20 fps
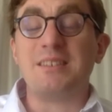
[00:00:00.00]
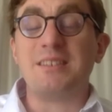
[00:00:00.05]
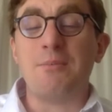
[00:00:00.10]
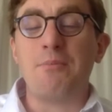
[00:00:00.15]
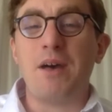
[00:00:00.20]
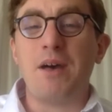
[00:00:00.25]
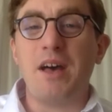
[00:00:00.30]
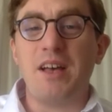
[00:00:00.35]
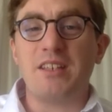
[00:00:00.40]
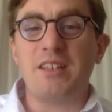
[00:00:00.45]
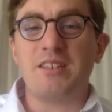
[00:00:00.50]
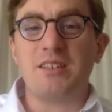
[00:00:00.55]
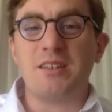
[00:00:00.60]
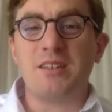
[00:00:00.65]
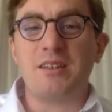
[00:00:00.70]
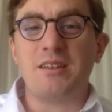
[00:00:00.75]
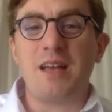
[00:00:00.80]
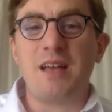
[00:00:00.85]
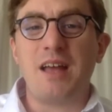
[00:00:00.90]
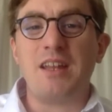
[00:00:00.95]
person,
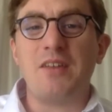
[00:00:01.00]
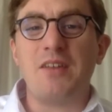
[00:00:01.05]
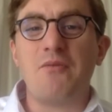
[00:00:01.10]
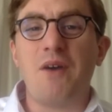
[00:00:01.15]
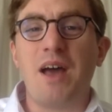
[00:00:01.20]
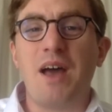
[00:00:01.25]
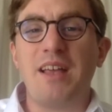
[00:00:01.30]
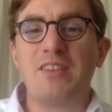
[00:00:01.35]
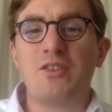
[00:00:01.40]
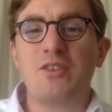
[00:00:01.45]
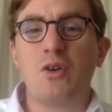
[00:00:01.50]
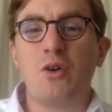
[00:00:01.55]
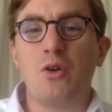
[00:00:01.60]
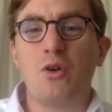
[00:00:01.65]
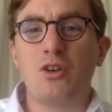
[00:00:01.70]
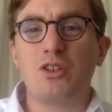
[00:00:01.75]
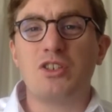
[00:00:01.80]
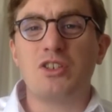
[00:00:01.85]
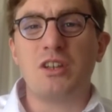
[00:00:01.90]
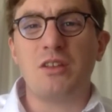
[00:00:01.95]
and advised
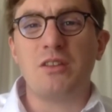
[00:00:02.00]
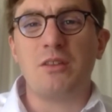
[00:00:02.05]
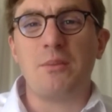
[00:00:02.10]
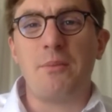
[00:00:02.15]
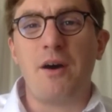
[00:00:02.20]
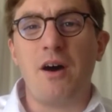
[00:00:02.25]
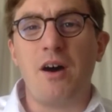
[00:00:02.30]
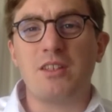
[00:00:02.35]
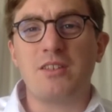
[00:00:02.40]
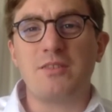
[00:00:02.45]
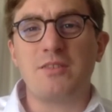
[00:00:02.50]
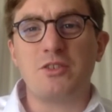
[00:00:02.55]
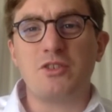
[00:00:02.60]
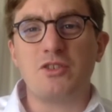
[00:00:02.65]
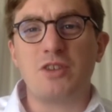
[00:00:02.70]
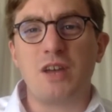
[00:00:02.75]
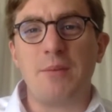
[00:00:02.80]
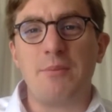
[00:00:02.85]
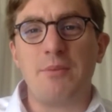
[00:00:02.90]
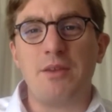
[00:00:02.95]
caution on the part of the
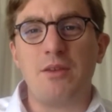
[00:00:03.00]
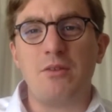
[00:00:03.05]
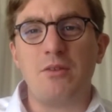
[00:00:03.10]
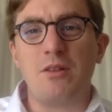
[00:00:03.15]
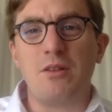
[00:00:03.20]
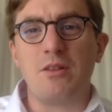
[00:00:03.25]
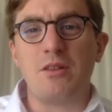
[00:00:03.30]
tribunal